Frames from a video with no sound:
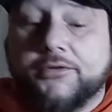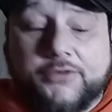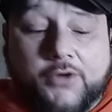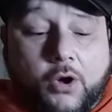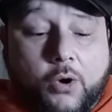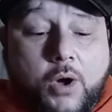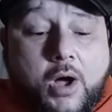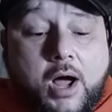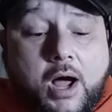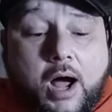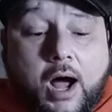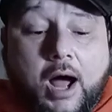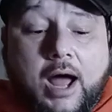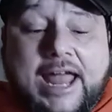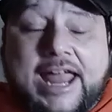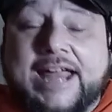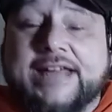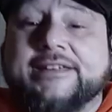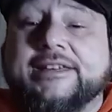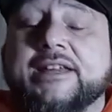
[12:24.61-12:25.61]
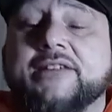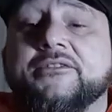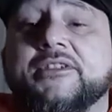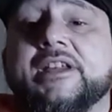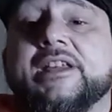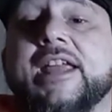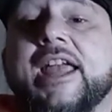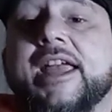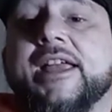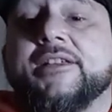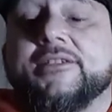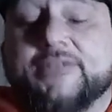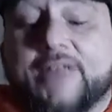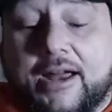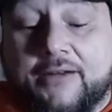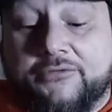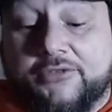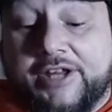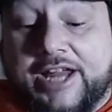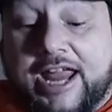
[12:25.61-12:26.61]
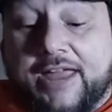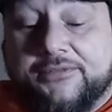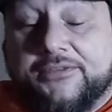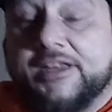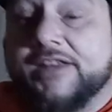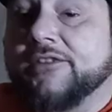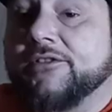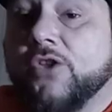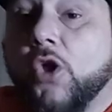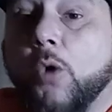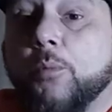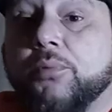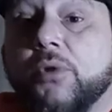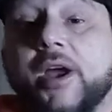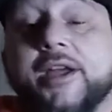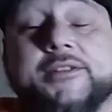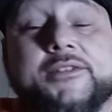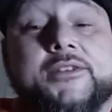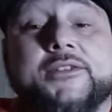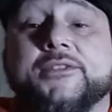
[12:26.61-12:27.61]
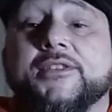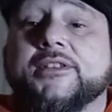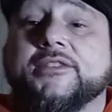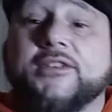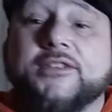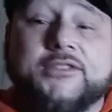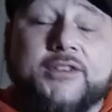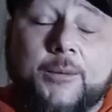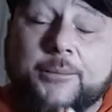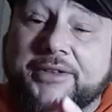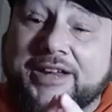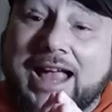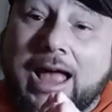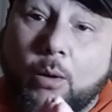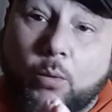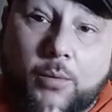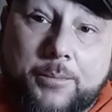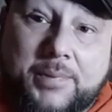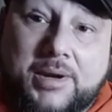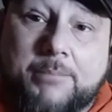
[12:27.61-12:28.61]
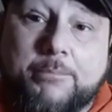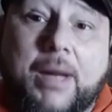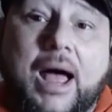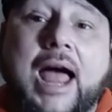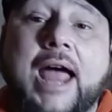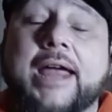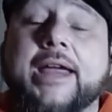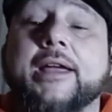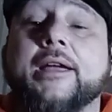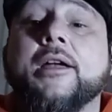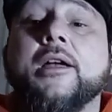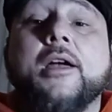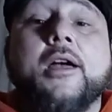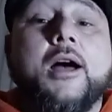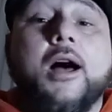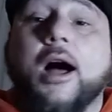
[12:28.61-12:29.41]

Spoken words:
So ATVK is definitely at these low prices. This is something I would be buying.